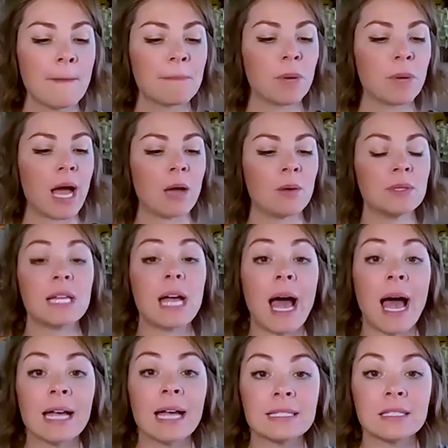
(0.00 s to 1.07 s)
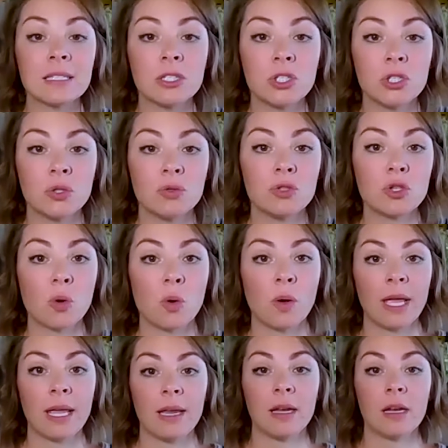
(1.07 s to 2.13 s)
but I was asked to
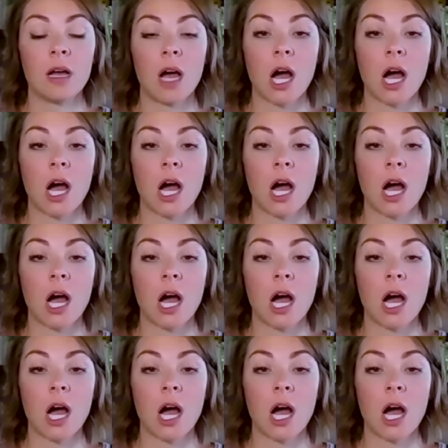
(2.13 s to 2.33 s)
join